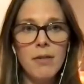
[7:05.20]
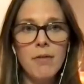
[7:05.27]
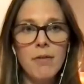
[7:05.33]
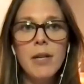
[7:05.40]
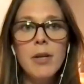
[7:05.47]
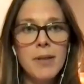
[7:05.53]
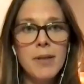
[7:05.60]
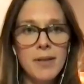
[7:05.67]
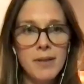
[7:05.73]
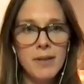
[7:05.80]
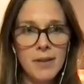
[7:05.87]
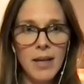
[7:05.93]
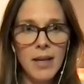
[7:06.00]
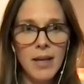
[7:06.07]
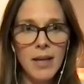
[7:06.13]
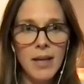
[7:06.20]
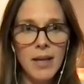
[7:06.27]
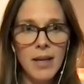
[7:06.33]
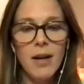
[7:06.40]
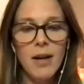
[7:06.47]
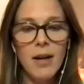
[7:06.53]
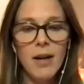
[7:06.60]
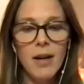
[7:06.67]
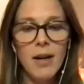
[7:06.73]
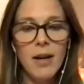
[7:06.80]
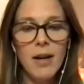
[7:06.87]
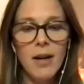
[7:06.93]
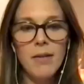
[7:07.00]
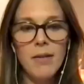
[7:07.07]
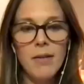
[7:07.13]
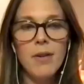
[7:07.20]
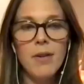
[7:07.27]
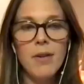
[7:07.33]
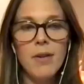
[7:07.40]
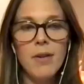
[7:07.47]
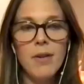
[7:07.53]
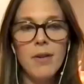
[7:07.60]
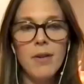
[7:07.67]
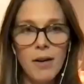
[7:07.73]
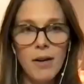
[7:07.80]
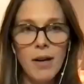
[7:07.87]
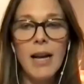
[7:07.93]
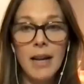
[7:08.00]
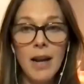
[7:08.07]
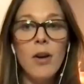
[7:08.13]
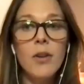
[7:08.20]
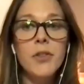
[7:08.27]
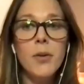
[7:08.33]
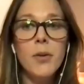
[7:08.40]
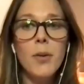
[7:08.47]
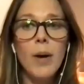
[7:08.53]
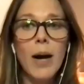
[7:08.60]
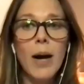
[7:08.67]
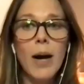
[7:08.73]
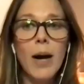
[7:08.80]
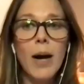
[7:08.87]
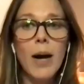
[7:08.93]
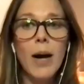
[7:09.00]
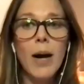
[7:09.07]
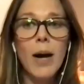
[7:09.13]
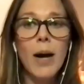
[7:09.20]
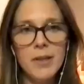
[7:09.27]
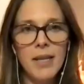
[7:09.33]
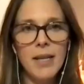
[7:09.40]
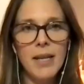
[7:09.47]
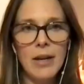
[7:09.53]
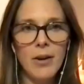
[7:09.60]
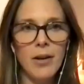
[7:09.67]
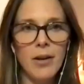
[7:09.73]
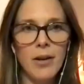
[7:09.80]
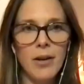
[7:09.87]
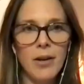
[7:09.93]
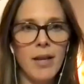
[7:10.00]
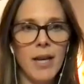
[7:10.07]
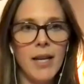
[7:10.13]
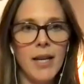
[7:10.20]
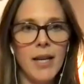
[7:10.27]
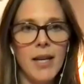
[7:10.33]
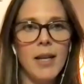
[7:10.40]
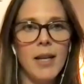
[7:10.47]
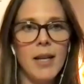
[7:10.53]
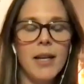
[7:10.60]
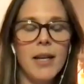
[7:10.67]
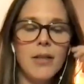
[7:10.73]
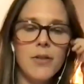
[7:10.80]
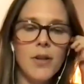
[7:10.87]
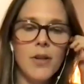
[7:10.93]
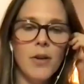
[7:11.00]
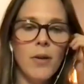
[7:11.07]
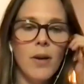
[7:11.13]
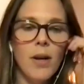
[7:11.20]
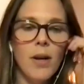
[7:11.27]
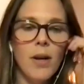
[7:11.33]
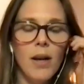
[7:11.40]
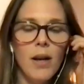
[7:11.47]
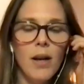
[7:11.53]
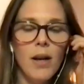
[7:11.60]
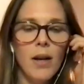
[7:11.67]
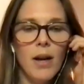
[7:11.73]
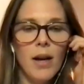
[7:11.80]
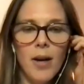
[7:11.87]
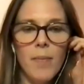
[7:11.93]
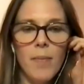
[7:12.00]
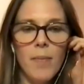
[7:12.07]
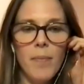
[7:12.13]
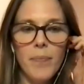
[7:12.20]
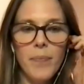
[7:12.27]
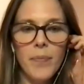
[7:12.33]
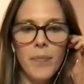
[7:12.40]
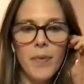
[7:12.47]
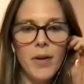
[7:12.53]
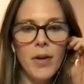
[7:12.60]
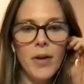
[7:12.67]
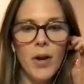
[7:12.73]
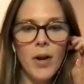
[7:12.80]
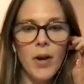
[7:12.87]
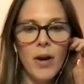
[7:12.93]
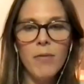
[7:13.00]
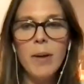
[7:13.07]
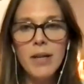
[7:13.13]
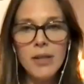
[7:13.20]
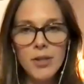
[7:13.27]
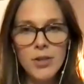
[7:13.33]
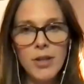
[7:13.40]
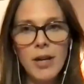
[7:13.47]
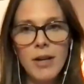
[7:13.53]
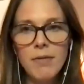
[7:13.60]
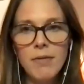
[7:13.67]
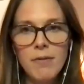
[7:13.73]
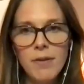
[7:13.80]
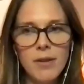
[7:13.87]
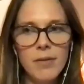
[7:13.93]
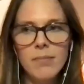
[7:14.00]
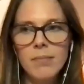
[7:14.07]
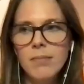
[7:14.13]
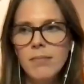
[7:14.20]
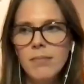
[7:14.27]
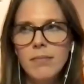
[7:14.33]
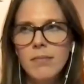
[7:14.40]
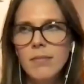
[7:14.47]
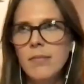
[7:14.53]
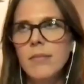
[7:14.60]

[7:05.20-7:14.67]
and the frequency of and also how we're taking all of that in. And so I've been a chef for,